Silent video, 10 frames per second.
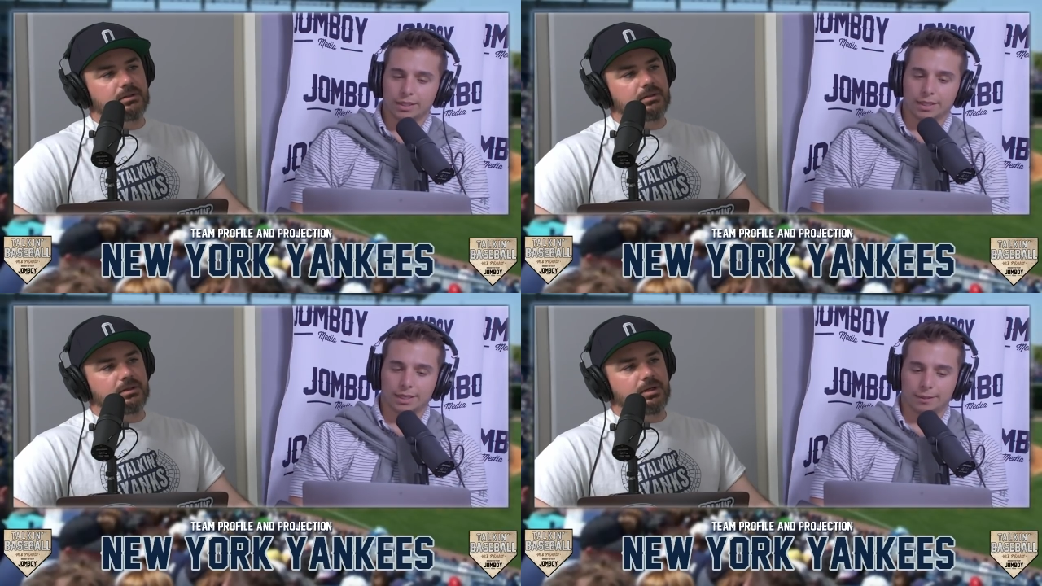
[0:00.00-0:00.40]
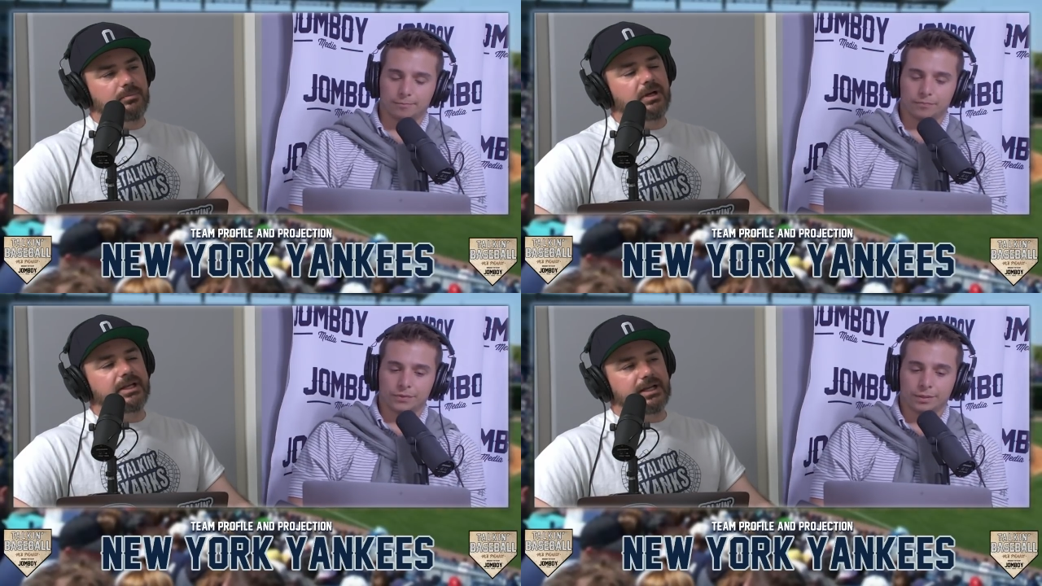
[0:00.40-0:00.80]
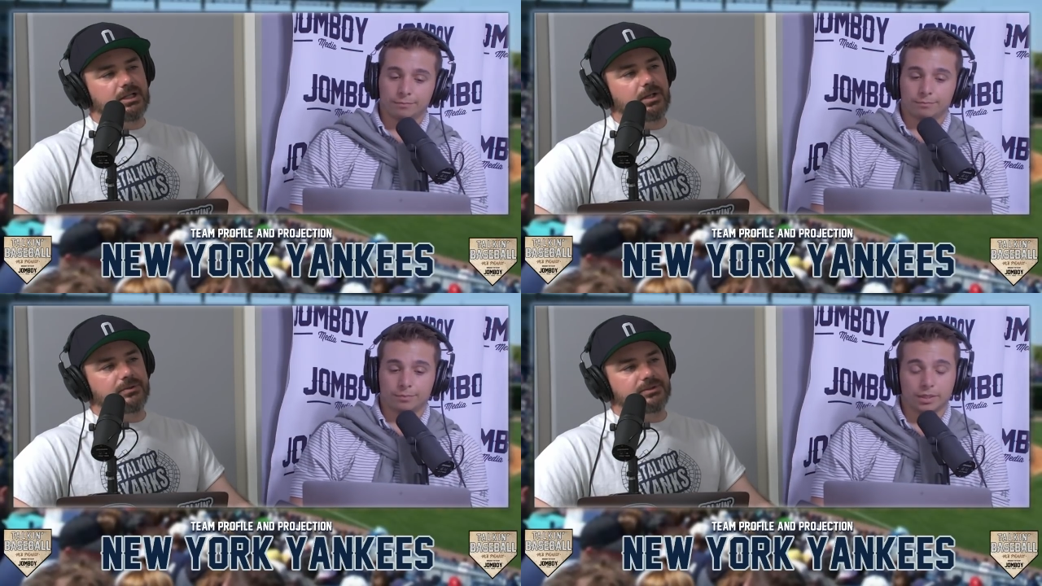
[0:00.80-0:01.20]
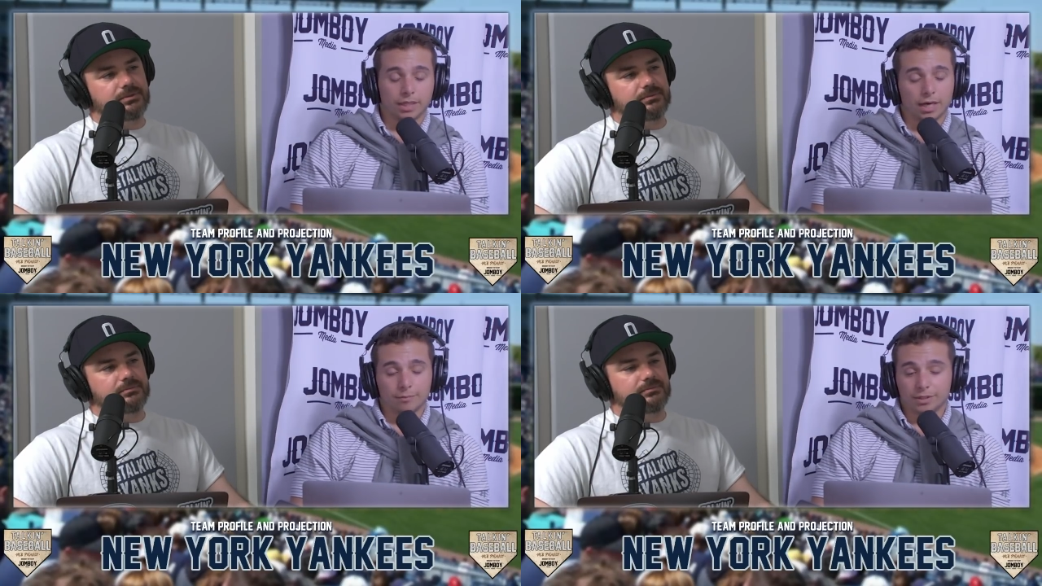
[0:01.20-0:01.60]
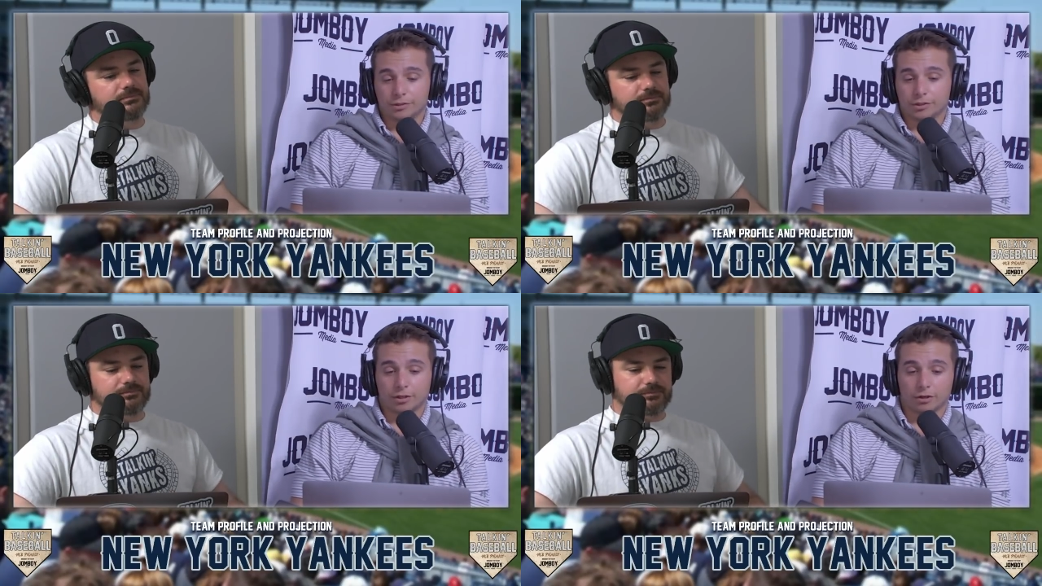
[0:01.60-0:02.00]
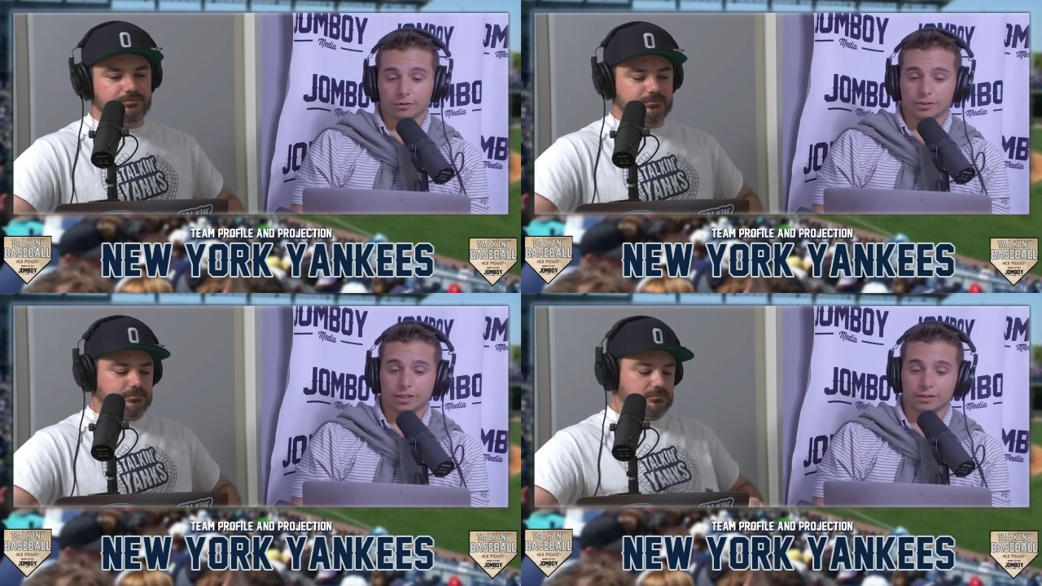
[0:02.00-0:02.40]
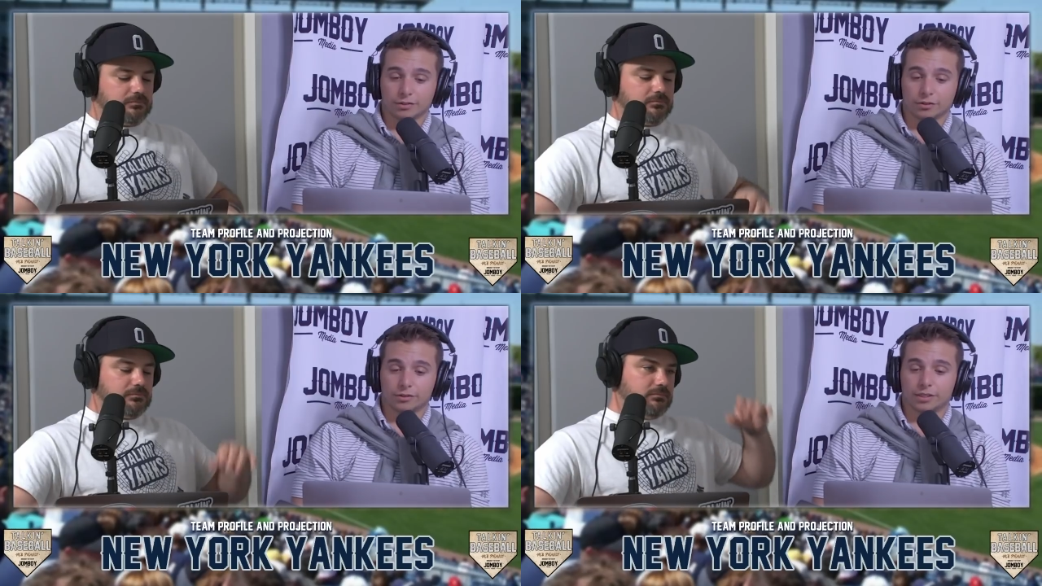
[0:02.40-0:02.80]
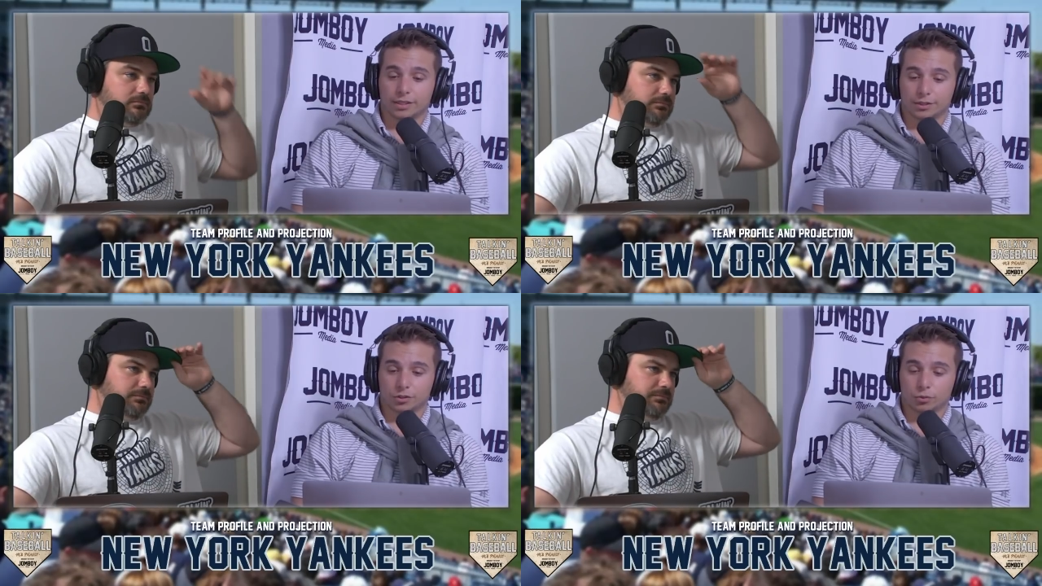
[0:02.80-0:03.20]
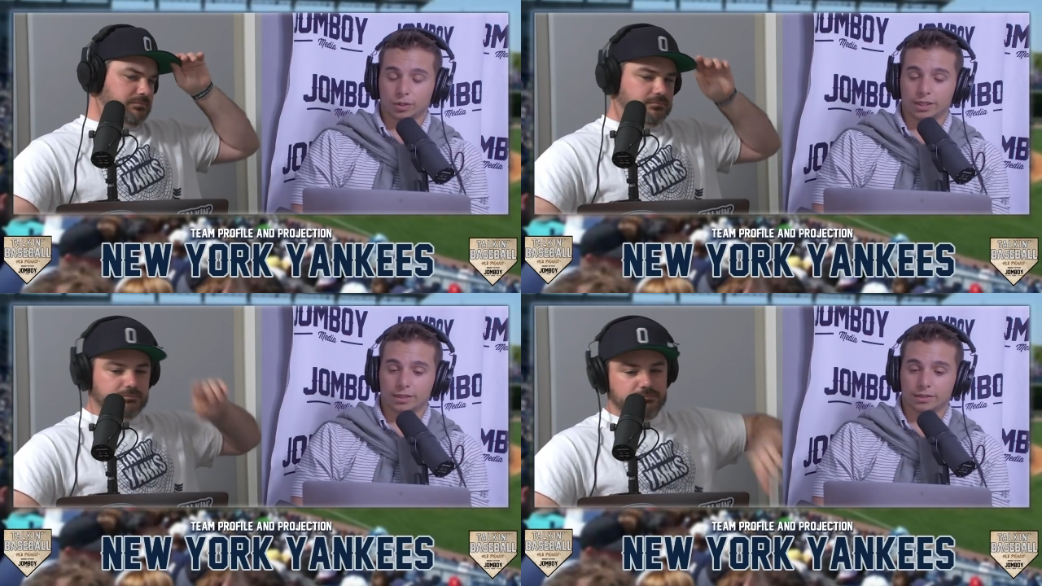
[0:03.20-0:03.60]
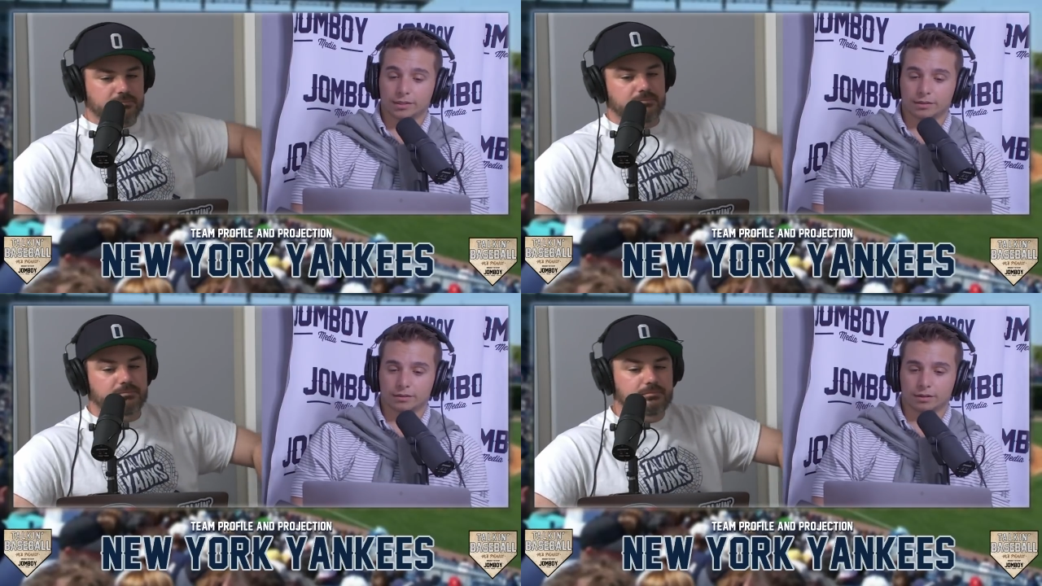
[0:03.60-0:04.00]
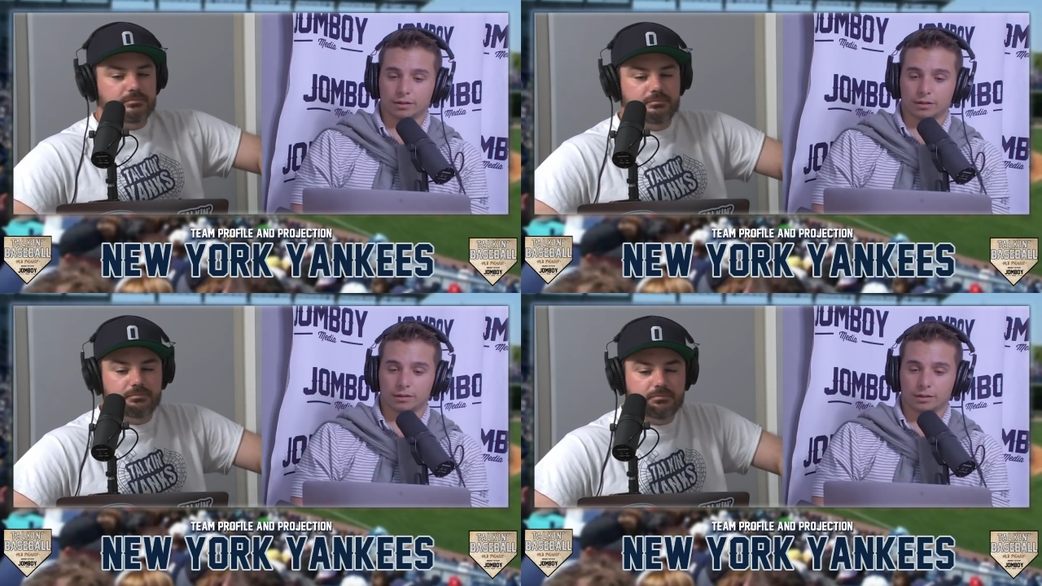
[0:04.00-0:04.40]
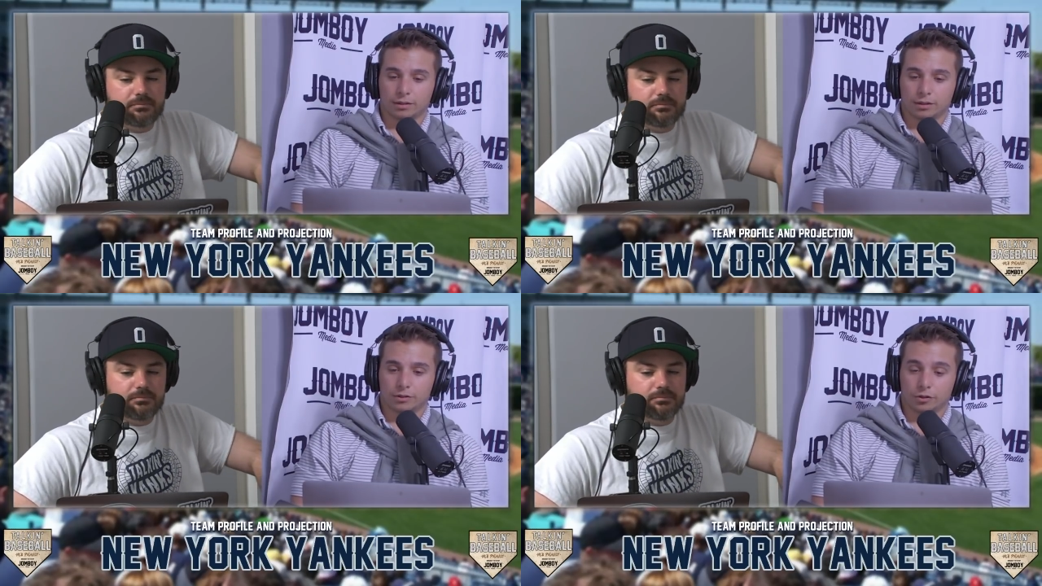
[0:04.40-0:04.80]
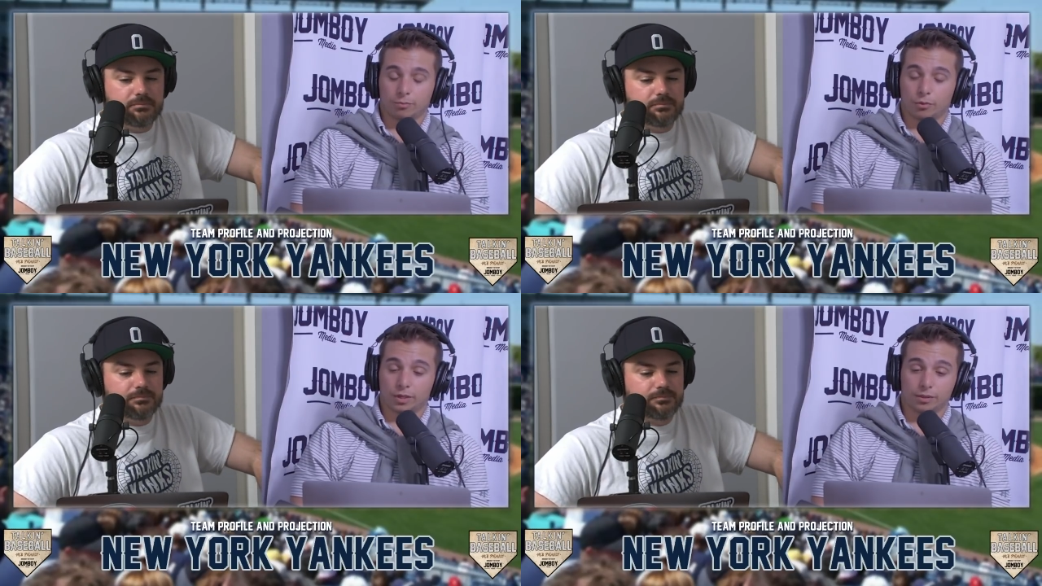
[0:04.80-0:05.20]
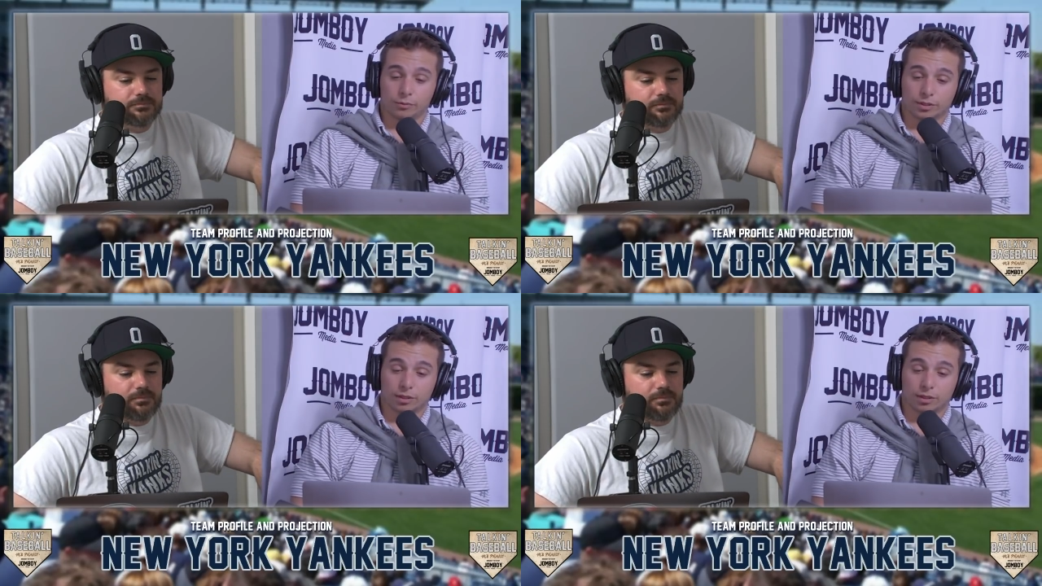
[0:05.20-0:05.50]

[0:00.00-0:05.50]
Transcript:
Speaker 1: Um, but yeah, close. But yeah, I mean, Giancarlo Stanton started taking swings the, to the point he was